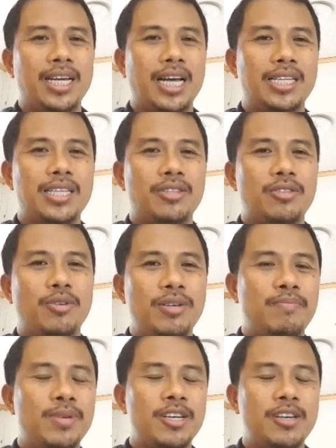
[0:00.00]
has a
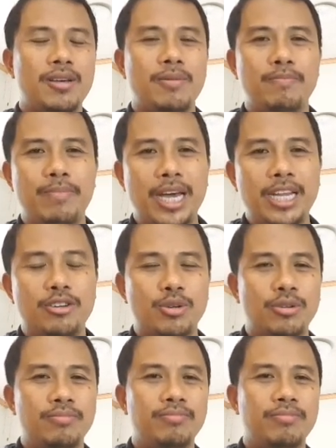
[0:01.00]

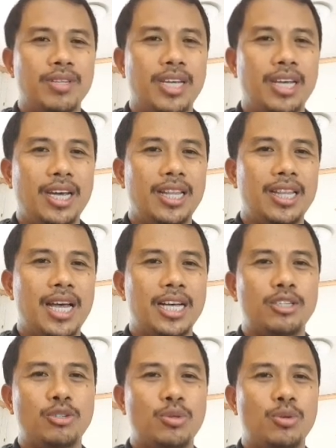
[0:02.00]
3-bedroom, and
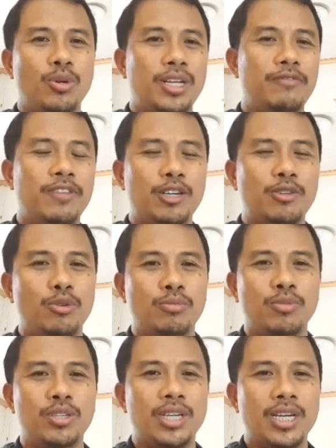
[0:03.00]
has 2 living
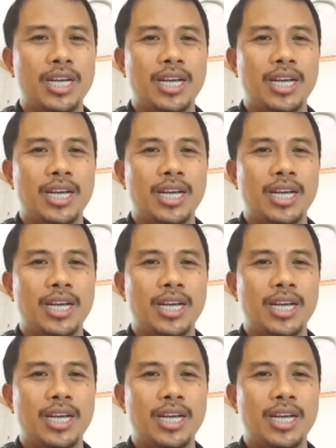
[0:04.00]
rooms.